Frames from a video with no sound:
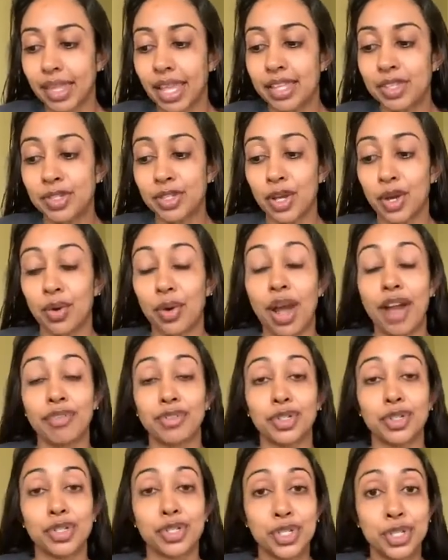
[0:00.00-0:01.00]
So
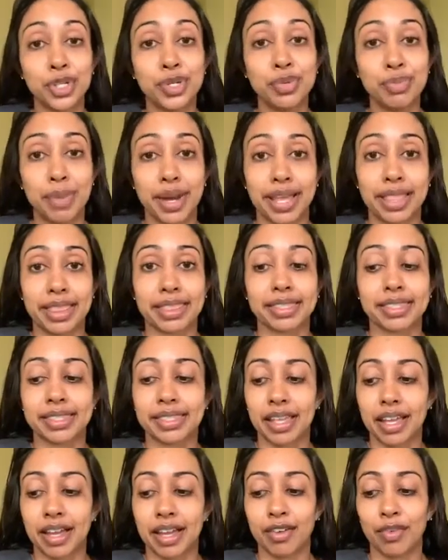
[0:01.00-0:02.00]
after 2 months
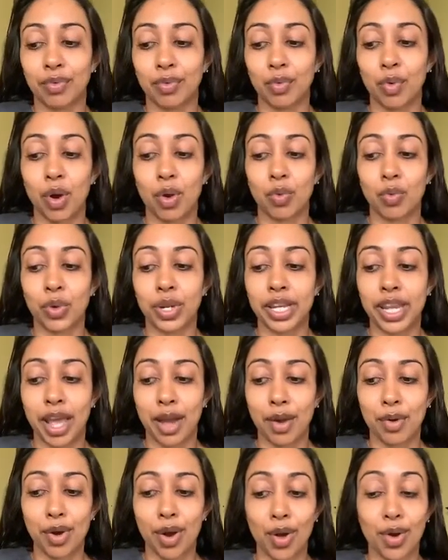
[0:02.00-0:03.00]
of what we
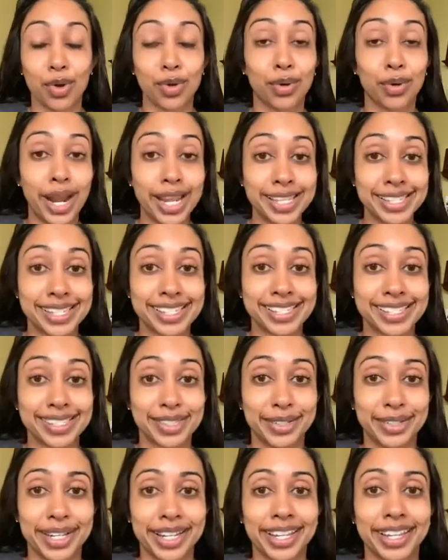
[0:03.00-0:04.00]
now call crisis
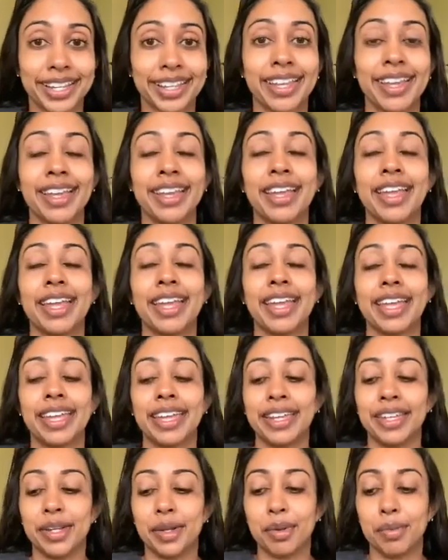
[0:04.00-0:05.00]
learning
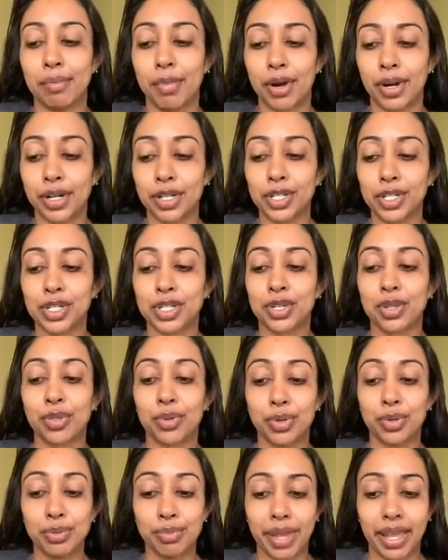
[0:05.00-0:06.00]
in March
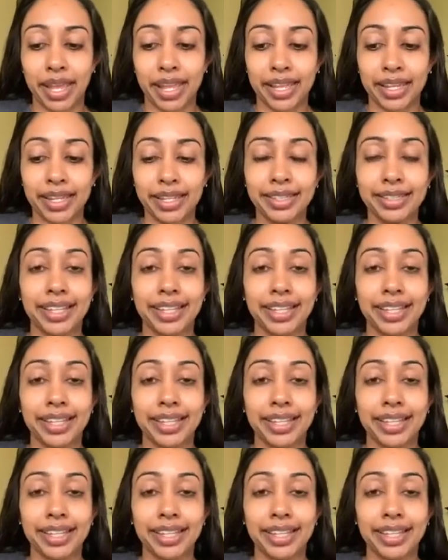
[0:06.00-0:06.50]
through May,